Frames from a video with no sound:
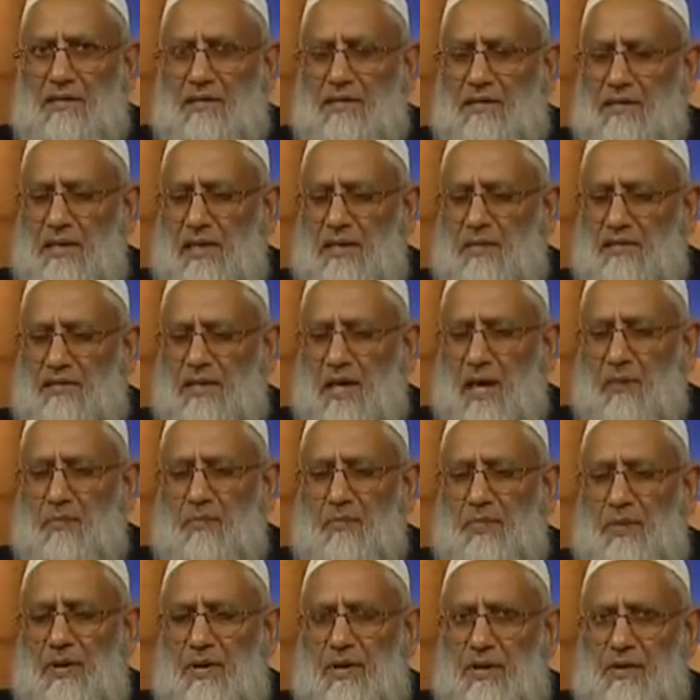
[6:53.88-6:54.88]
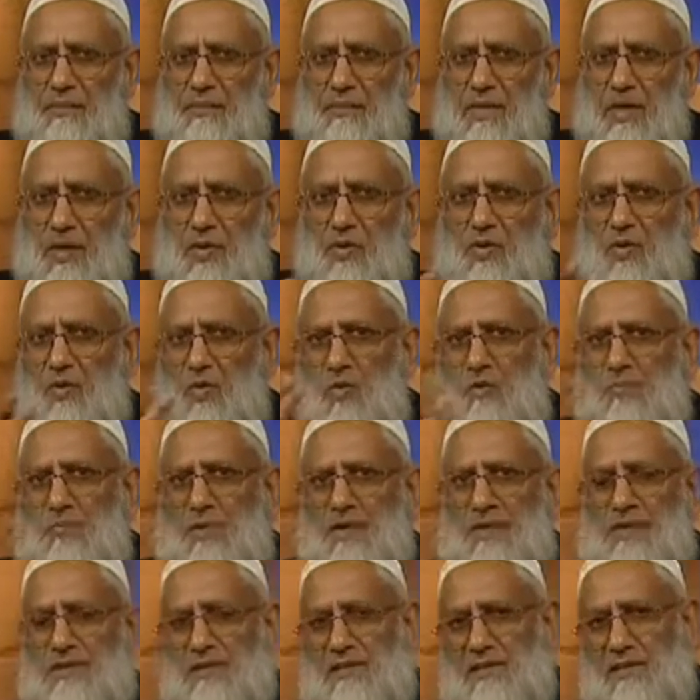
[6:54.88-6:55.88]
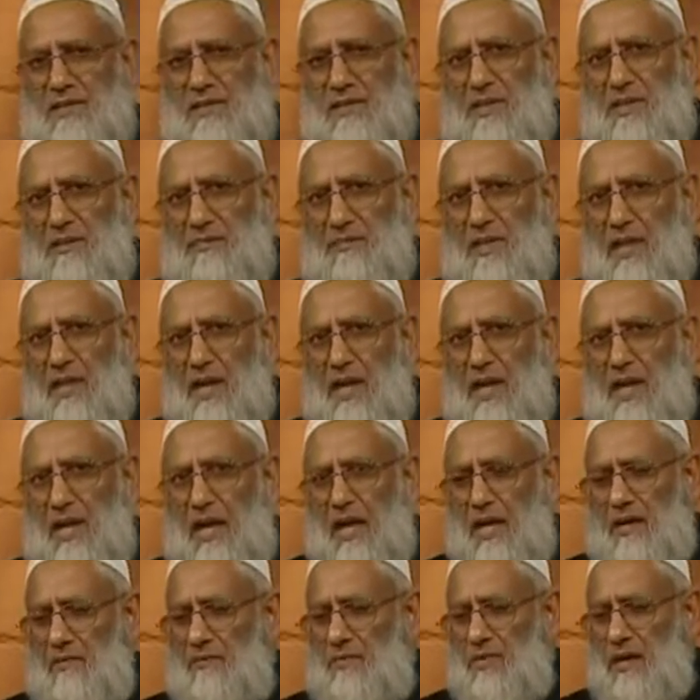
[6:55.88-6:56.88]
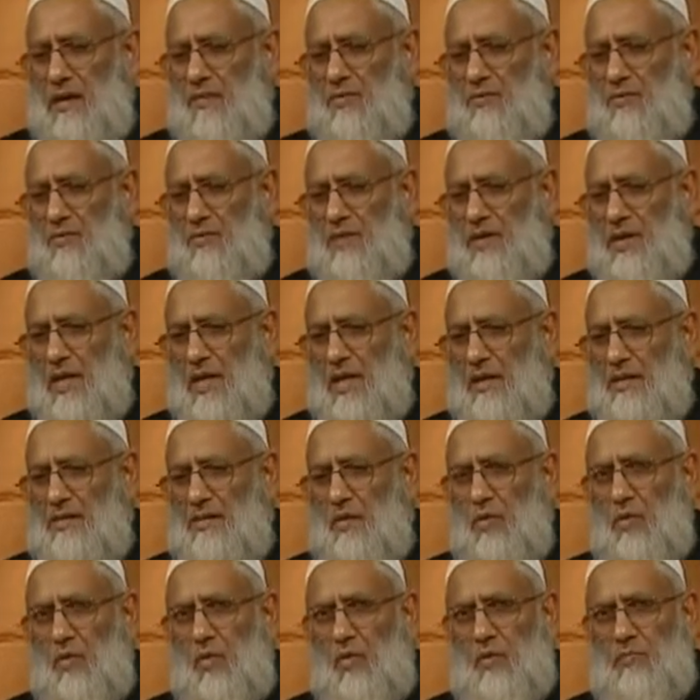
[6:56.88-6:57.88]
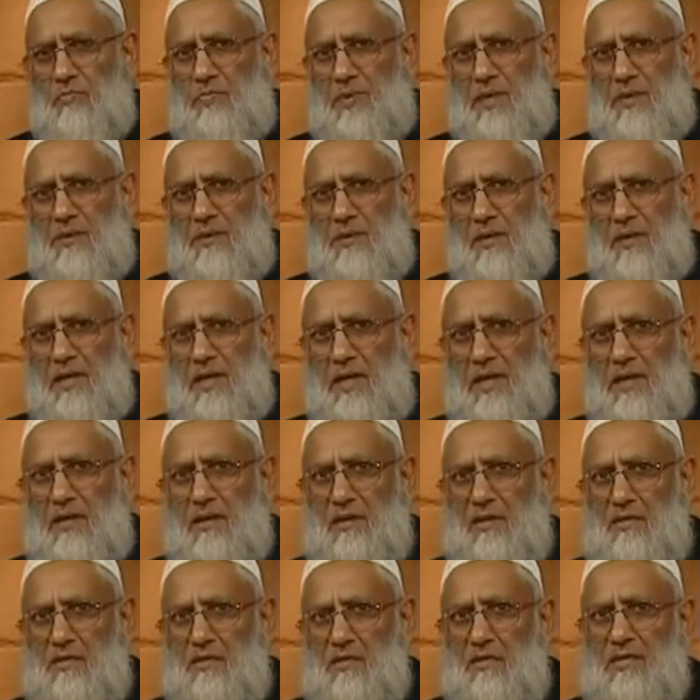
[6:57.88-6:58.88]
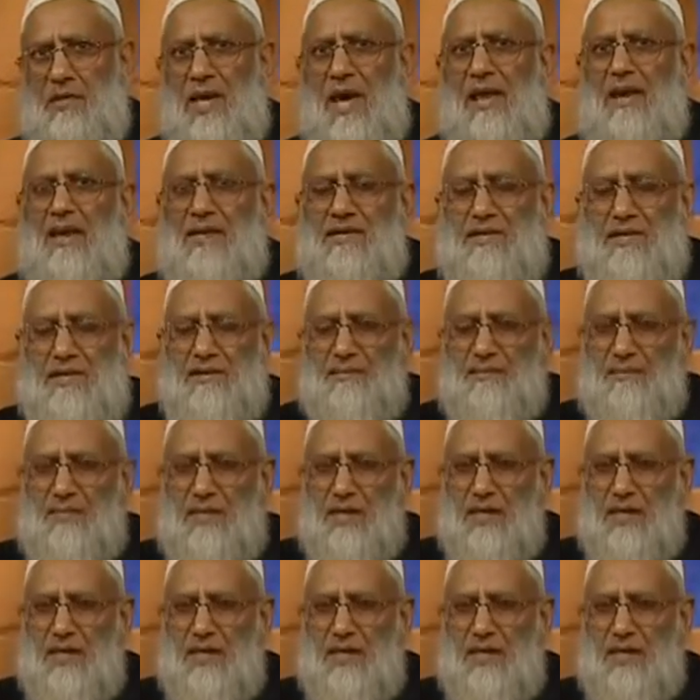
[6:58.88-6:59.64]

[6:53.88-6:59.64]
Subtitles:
example two pictures. And we have to take the whole picture in totality.